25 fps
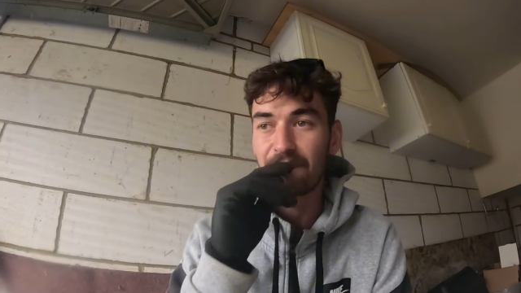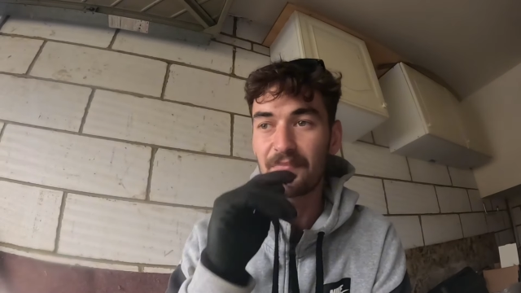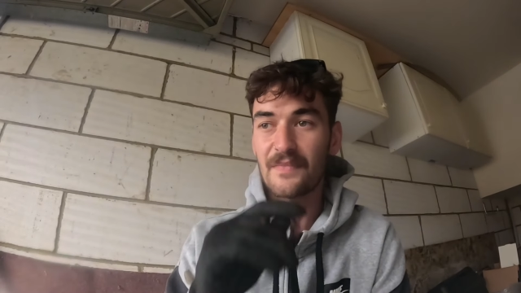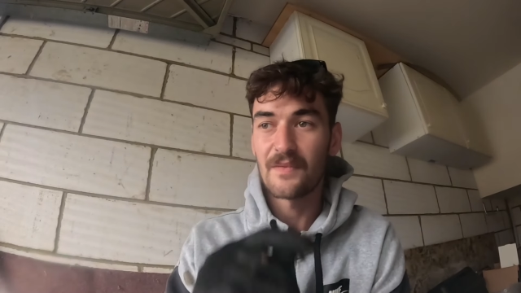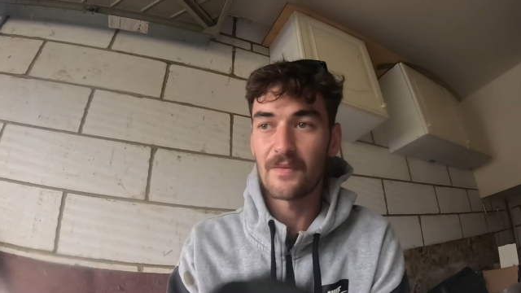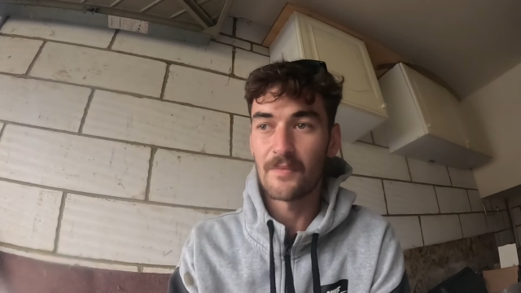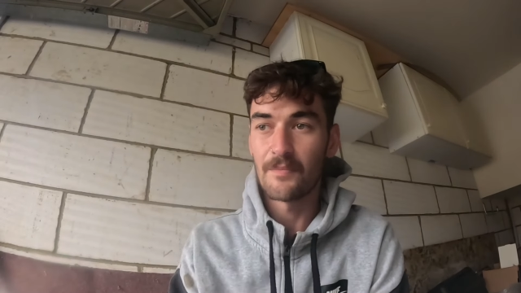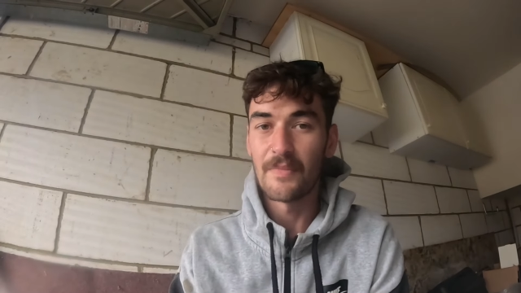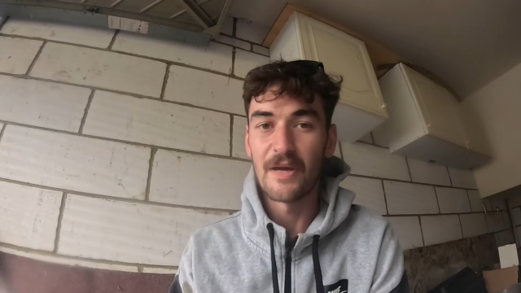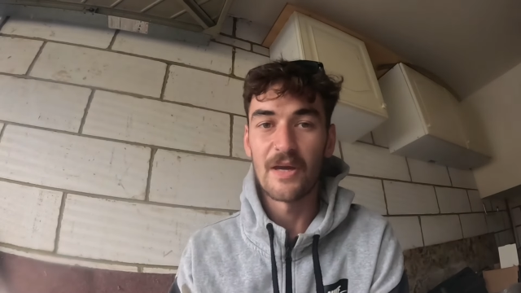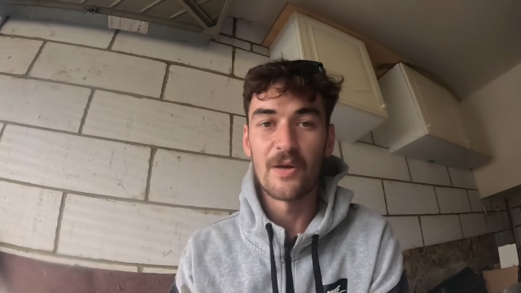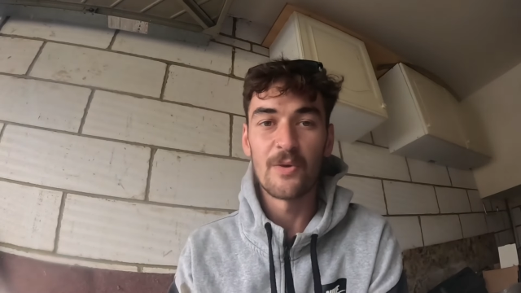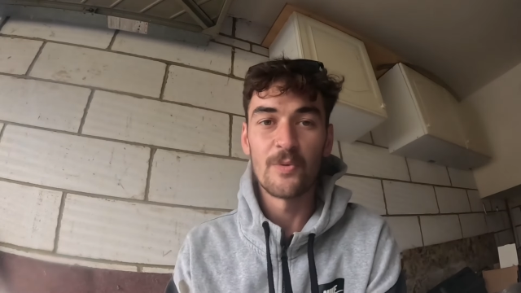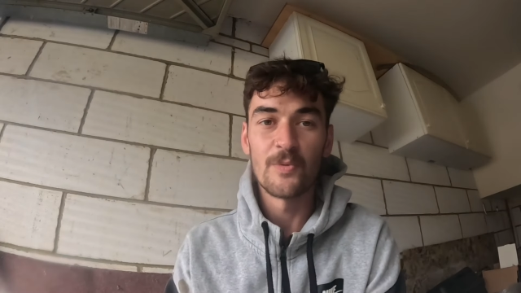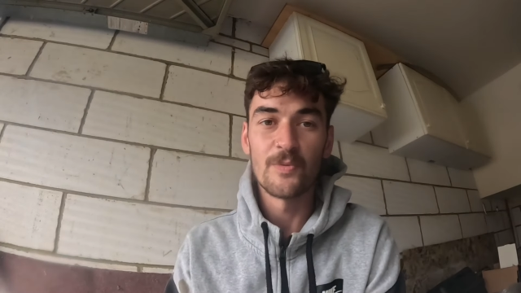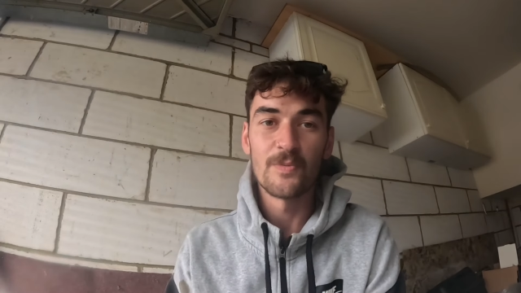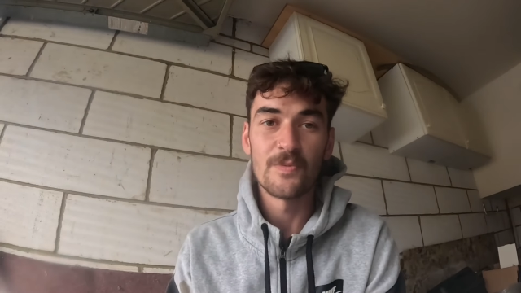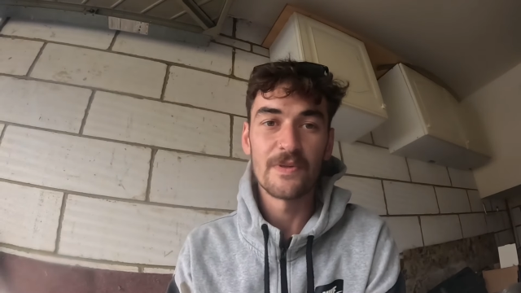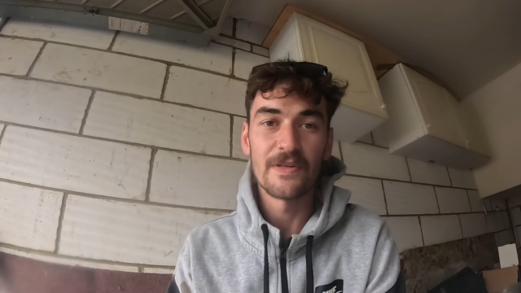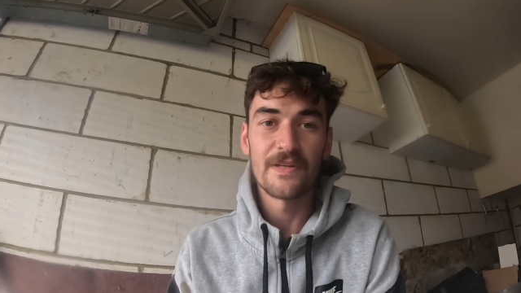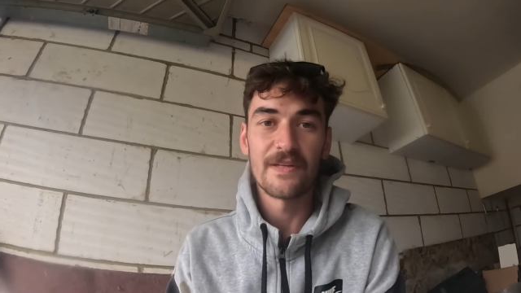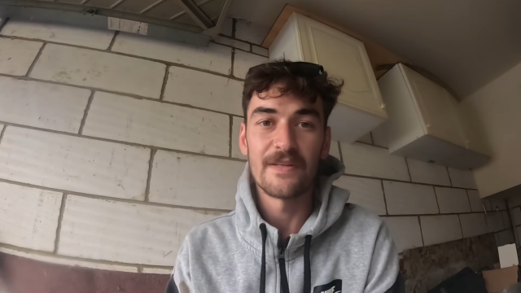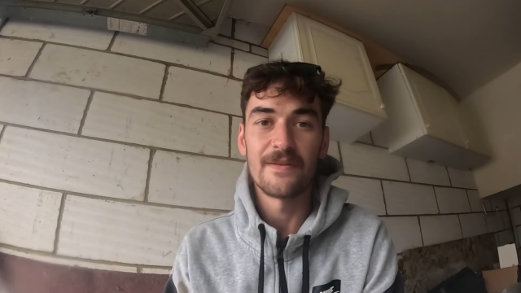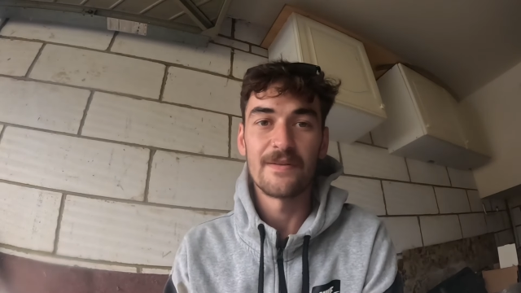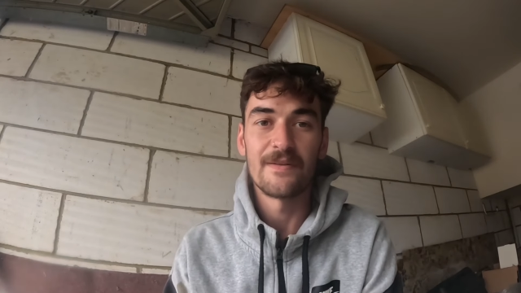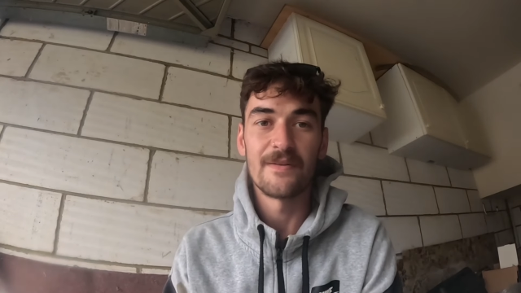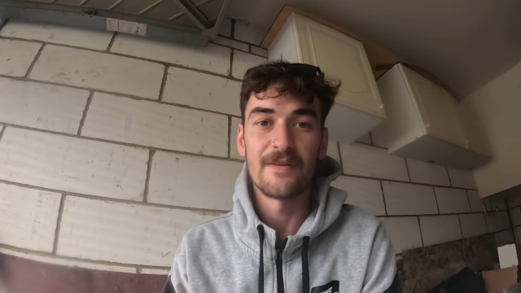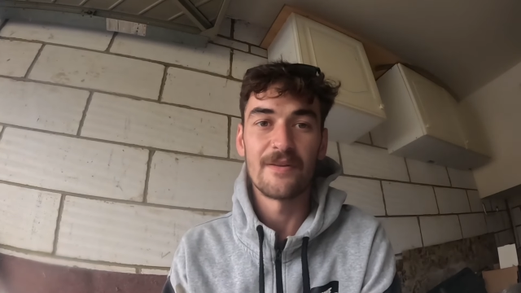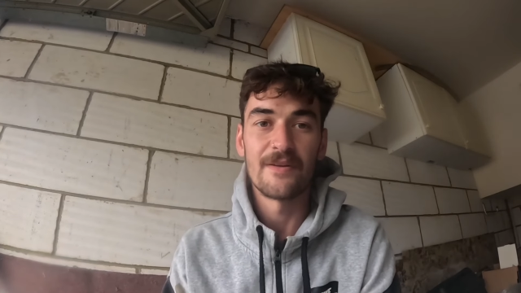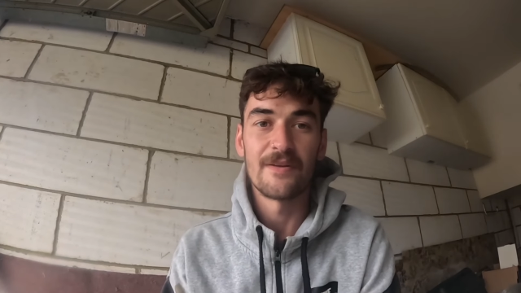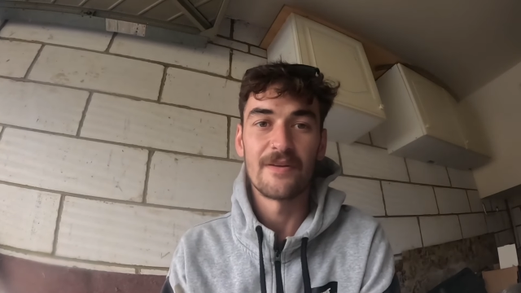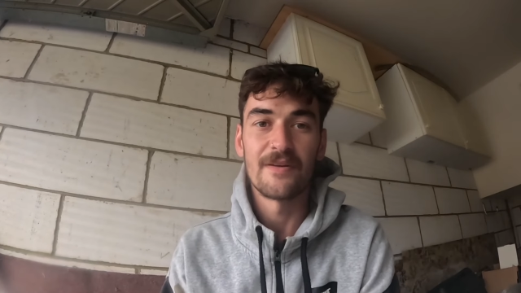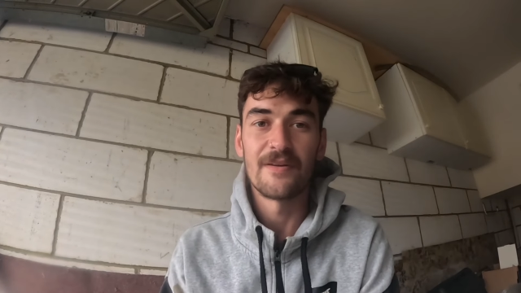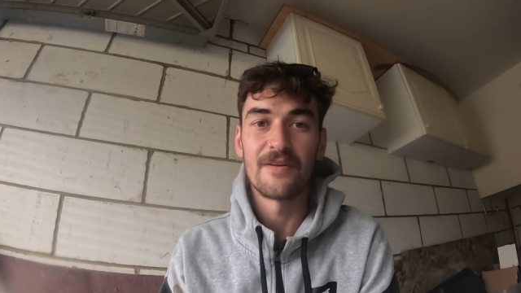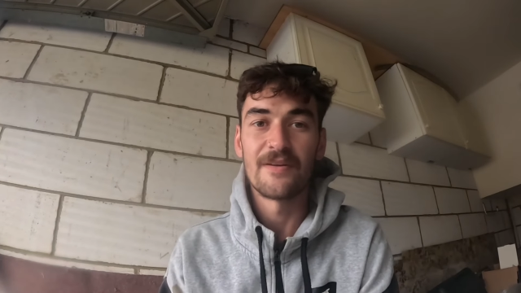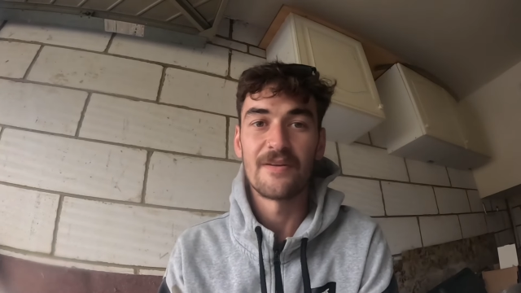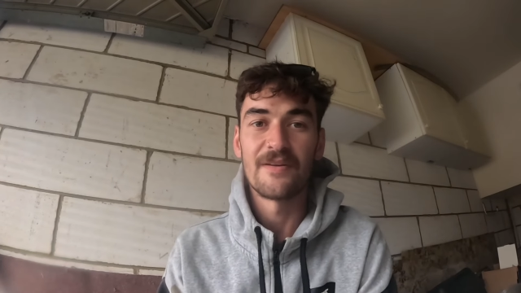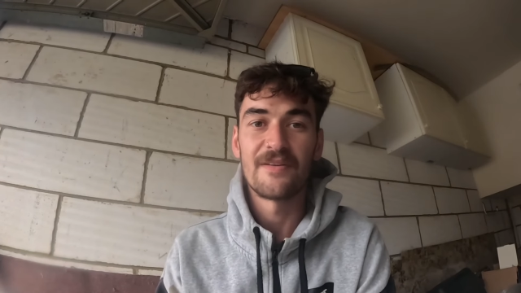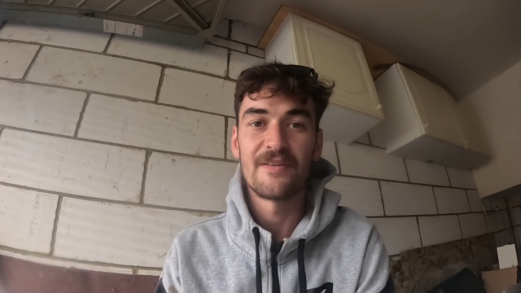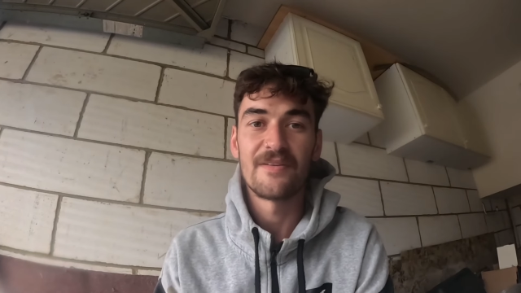metal in the